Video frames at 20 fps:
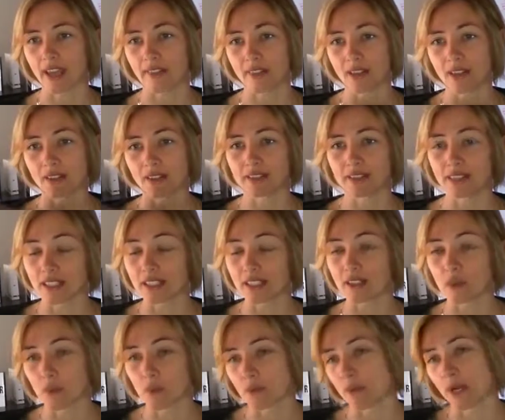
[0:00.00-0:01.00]
and then
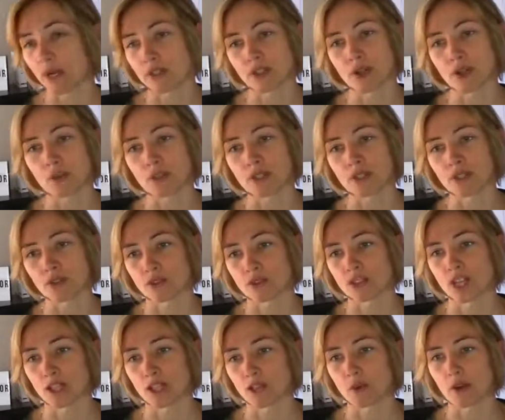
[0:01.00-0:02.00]
didn't quit my job until
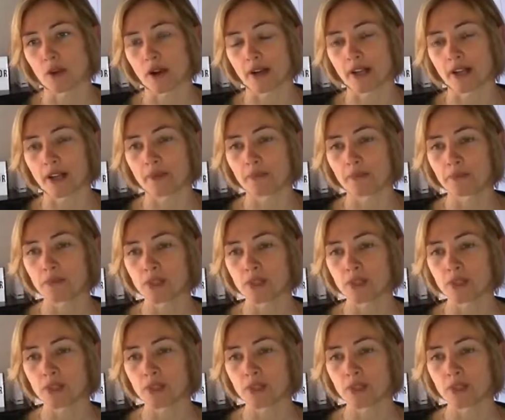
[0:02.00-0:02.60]
January.